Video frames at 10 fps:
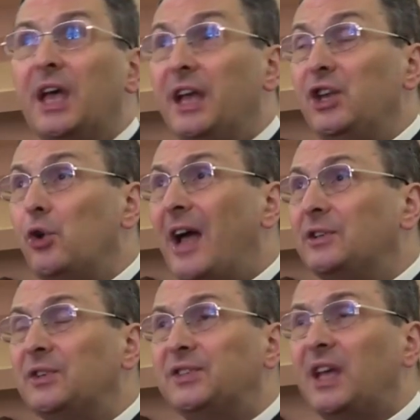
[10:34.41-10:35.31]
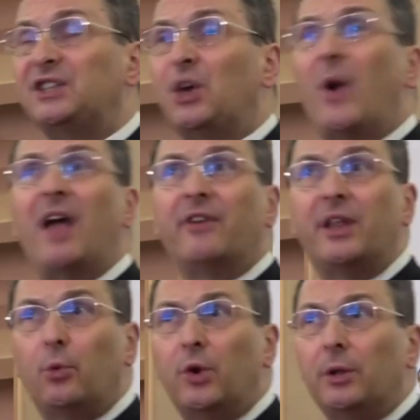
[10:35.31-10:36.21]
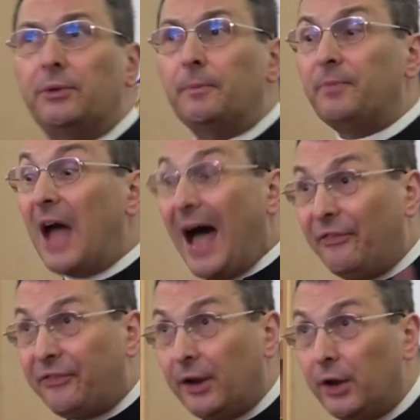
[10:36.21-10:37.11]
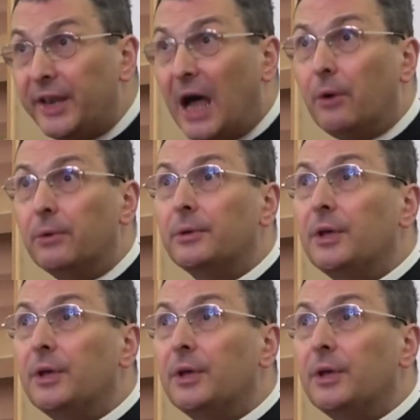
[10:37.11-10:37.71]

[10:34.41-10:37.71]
in the United States, or wherever in the world. Until now.